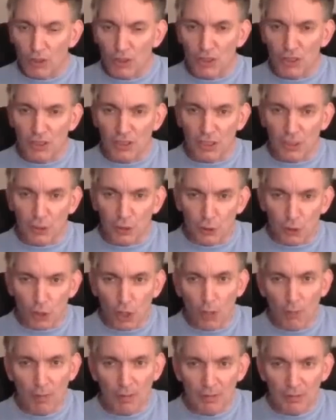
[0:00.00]
which is the
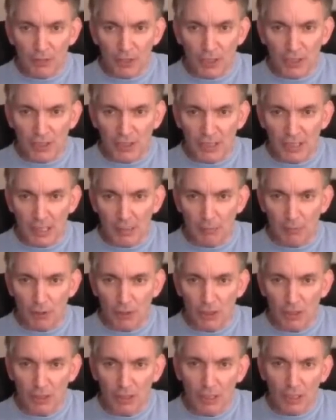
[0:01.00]
drop in freezing
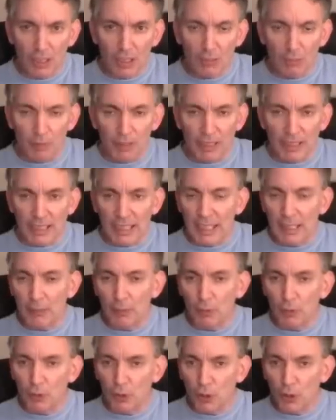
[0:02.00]
temperature being
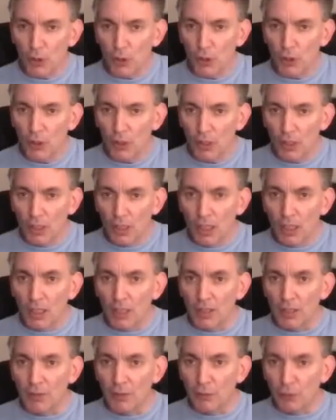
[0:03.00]
equal to
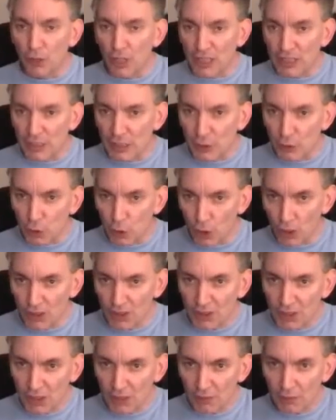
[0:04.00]
the freezing
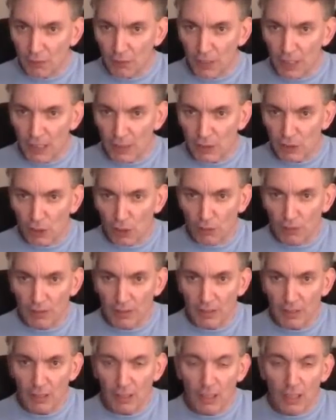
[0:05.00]
constant for that
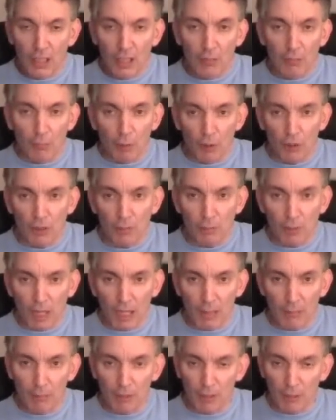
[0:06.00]
solvent
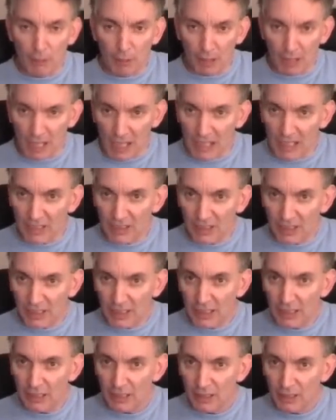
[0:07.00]
multiplied by the
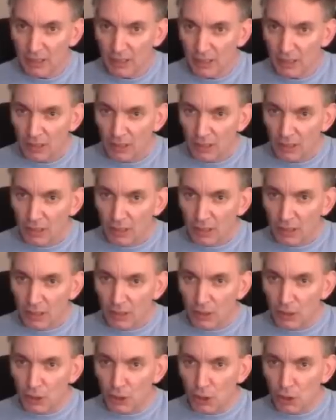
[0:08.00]
molality.
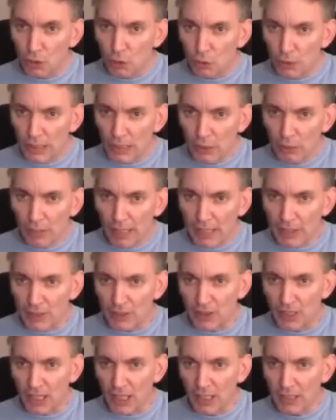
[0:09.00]
You can
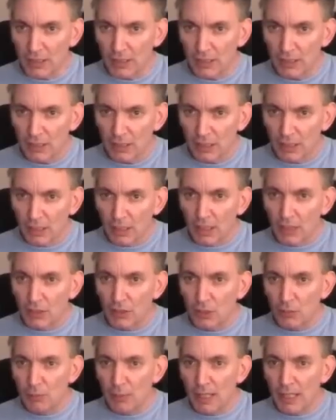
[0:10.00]
rearrange that
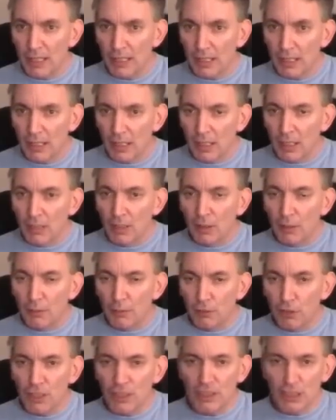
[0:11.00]
to make
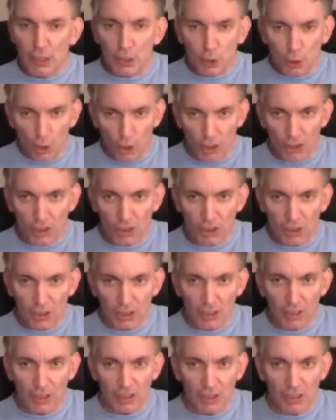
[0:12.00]
the freezing
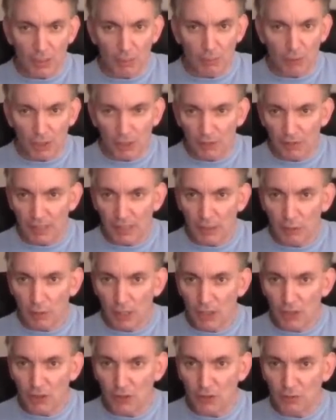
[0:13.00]
constant the subject of the
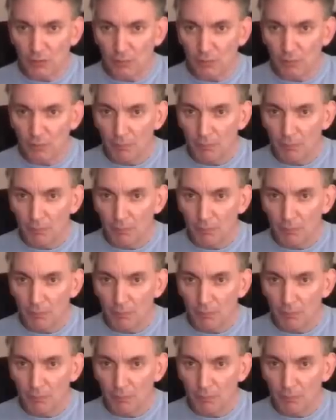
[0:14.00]
equation.